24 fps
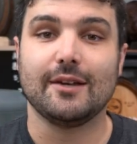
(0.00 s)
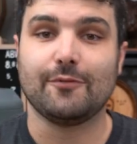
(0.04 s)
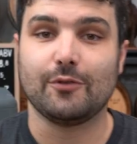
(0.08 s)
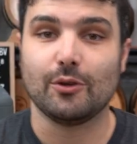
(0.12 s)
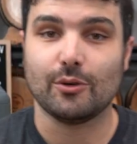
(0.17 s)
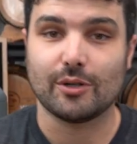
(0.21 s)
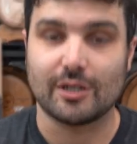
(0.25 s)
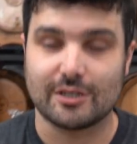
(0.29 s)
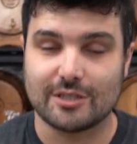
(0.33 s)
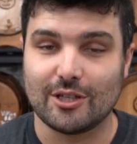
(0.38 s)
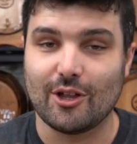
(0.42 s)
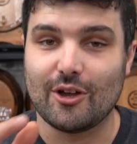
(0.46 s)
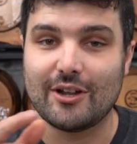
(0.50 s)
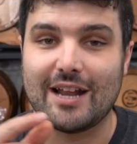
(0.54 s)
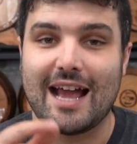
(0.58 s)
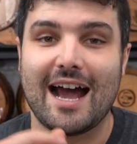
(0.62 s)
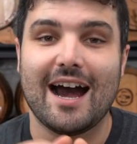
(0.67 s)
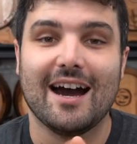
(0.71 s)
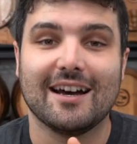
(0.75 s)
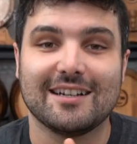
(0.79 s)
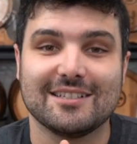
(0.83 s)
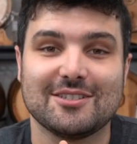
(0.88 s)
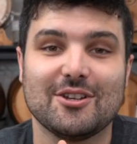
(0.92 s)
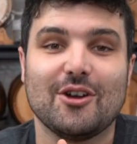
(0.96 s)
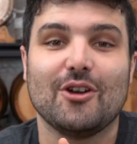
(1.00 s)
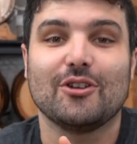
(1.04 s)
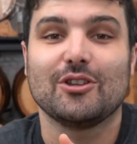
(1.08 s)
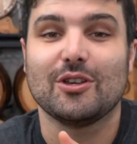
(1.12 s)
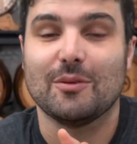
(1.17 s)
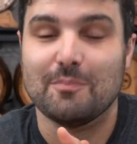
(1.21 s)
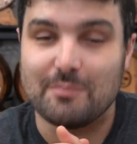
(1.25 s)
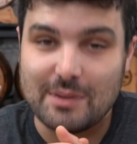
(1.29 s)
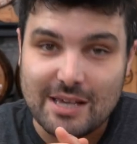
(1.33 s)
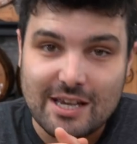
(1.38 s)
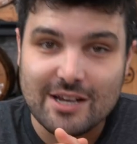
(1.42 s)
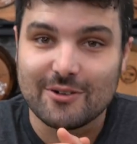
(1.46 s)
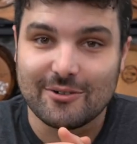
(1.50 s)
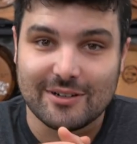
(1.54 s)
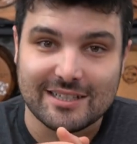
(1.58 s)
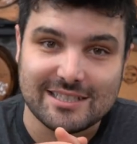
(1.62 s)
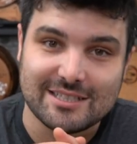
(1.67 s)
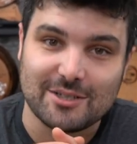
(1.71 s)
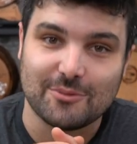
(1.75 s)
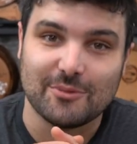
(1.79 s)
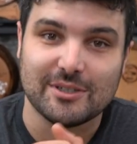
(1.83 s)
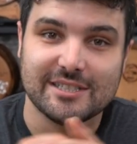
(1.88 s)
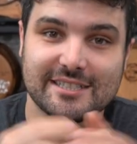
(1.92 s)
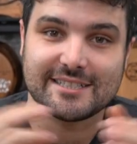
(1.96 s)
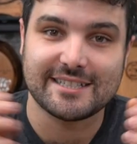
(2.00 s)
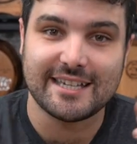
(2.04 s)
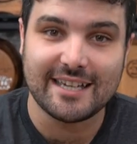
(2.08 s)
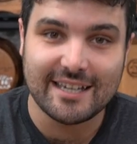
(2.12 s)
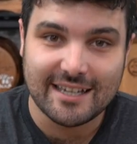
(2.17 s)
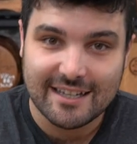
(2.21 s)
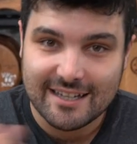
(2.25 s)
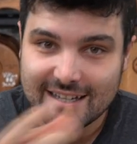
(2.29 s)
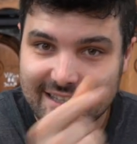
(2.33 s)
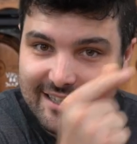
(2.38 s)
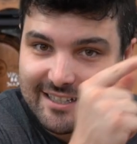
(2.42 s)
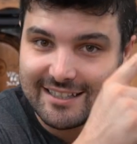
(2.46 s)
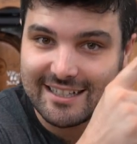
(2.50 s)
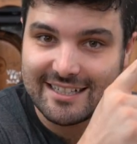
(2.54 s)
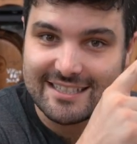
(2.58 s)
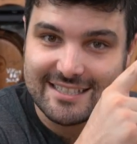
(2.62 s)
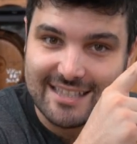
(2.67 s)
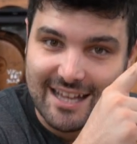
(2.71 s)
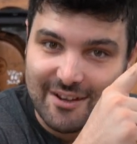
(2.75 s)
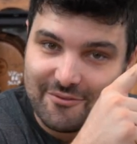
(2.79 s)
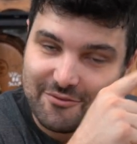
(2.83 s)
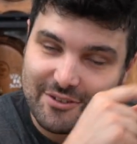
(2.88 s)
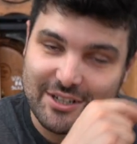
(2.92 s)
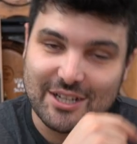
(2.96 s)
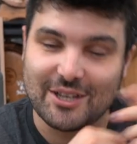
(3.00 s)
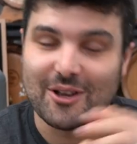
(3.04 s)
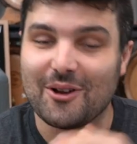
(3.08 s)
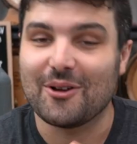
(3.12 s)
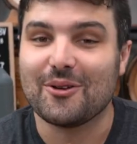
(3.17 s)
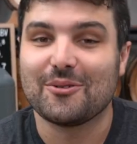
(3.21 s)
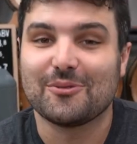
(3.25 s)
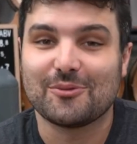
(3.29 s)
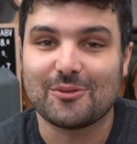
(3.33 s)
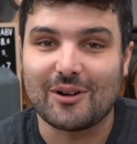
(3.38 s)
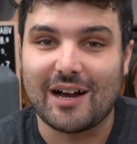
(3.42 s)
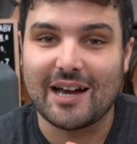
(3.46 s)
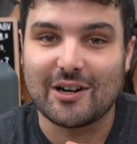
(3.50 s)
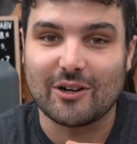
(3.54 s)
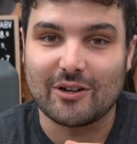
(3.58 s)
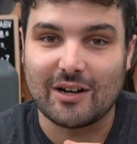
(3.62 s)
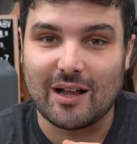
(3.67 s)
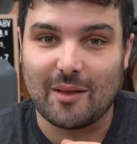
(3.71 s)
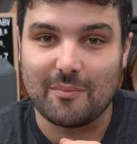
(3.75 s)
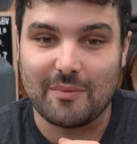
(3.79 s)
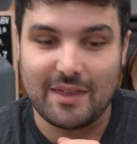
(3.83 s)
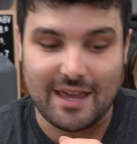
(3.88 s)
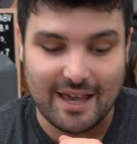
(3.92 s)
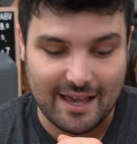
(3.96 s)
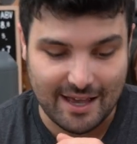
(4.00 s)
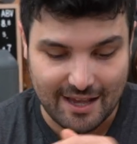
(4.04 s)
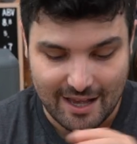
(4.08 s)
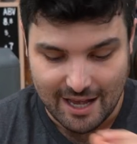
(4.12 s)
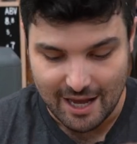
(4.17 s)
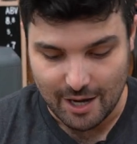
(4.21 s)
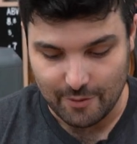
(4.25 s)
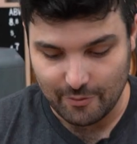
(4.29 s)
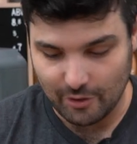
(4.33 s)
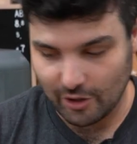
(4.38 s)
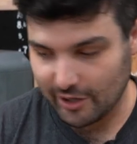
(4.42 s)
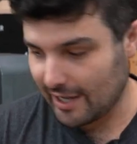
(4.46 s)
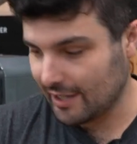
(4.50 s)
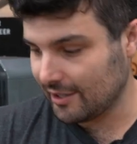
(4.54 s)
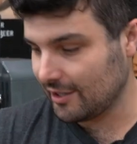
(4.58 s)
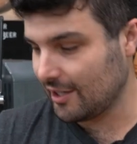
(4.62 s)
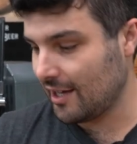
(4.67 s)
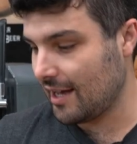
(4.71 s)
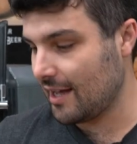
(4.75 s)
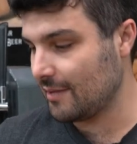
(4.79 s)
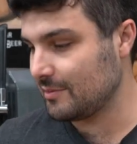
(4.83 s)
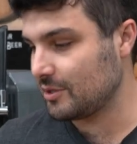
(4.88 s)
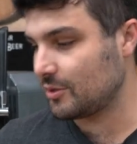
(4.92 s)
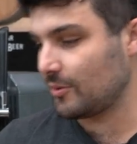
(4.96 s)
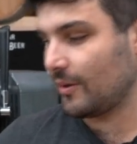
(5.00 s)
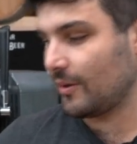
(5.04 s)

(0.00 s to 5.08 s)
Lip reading: If you want to learn how to turn your beer into whiskey, link to that video right on up there. We've got our limes